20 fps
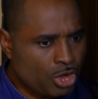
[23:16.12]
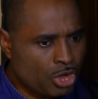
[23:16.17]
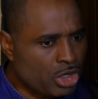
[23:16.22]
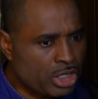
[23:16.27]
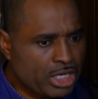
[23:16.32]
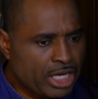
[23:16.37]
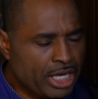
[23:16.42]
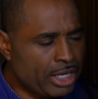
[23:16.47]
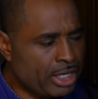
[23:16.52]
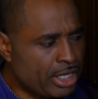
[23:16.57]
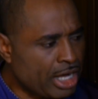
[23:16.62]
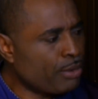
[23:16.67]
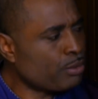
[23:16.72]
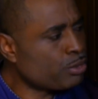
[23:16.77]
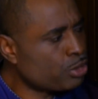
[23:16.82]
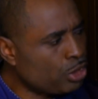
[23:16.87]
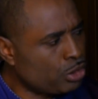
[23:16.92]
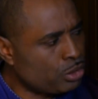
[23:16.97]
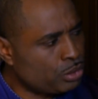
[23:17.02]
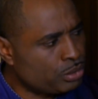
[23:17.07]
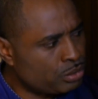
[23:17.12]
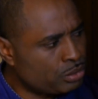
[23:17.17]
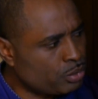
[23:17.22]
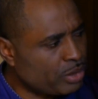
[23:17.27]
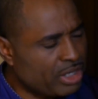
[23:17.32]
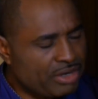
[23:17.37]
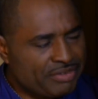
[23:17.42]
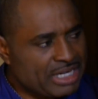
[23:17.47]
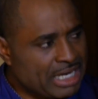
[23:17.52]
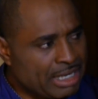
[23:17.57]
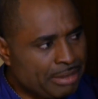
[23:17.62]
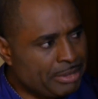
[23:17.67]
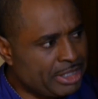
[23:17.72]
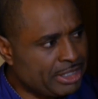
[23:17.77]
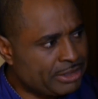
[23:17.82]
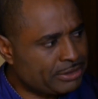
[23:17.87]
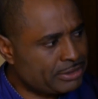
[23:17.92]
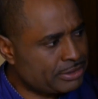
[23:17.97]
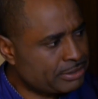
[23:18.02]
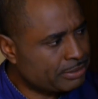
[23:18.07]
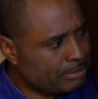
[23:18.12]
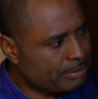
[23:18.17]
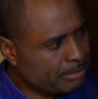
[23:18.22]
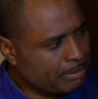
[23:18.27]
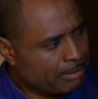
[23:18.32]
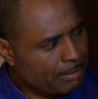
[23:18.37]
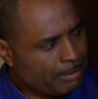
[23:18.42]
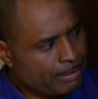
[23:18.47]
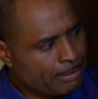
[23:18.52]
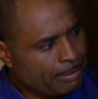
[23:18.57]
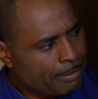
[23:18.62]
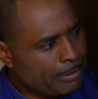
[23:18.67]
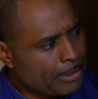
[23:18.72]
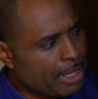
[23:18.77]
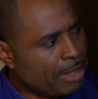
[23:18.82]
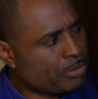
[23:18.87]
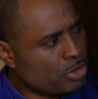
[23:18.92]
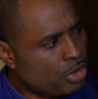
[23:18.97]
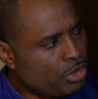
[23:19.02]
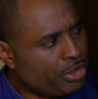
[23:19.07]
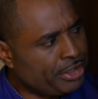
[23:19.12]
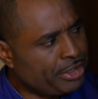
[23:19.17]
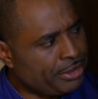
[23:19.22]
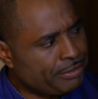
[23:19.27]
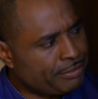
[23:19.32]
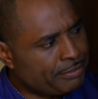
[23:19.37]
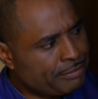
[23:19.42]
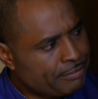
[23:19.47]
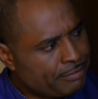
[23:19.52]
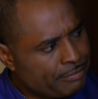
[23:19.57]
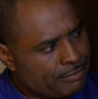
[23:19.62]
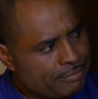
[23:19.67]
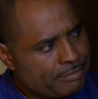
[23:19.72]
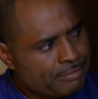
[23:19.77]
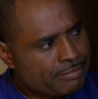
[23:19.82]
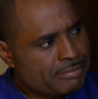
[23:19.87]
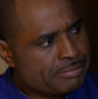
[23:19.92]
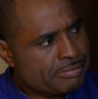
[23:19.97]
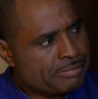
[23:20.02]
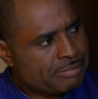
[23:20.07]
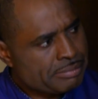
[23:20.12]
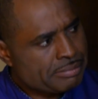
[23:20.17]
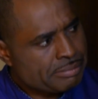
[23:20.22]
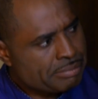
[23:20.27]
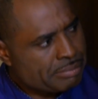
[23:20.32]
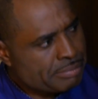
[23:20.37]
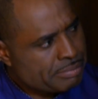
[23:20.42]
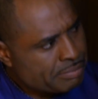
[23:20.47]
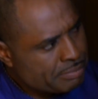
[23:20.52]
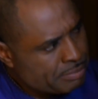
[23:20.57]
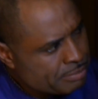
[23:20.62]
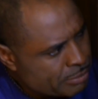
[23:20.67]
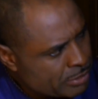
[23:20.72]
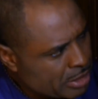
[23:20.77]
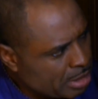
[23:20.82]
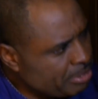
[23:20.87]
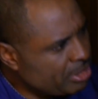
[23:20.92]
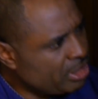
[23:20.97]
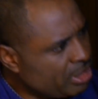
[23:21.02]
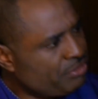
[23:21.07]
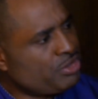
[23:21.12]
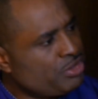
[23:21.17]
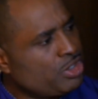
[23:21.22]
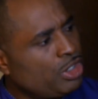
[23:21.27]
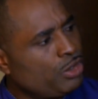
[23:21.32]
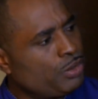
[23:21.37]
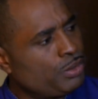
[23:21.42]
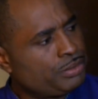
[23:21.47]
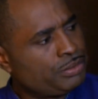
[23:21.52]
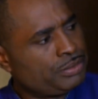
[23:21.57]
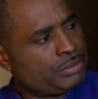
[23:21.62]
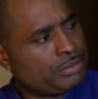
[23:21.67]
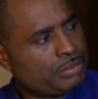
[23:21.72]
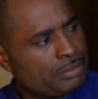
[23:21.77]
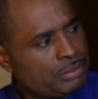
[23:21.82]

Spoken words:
Okay, I'll go. Whatever that means. I'm going. Let me leave you alone.